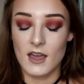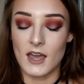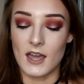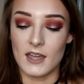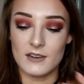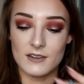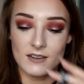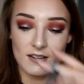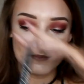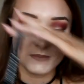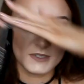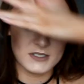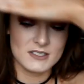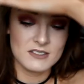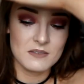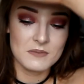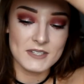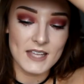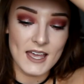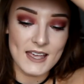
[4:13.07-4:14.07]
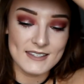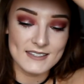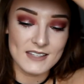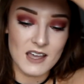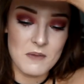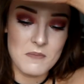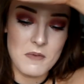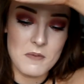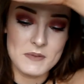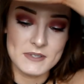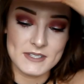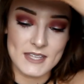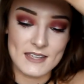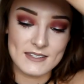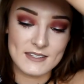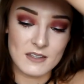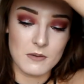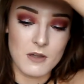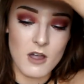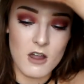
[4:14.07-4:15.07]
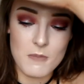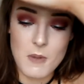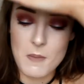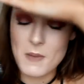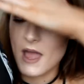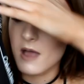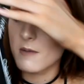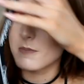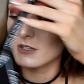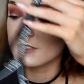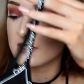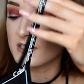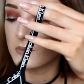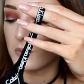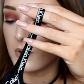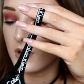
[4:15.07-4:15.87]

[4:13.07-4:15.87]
And I'm just obsessed. I'm obsessed. I can't remember how much this